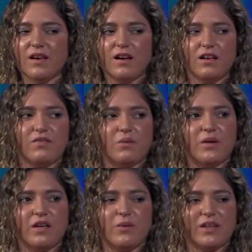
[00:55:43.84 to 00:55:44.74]
I'll give a
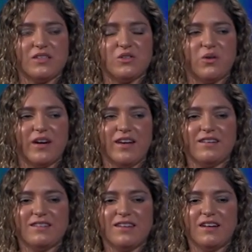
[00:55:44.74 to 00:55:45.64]
really quick story.
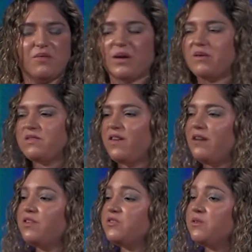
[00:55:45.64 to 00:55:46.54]
When I was
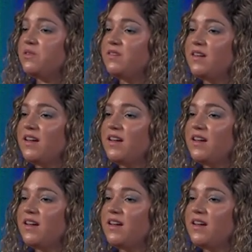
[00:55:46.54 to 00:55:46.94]
5 years old,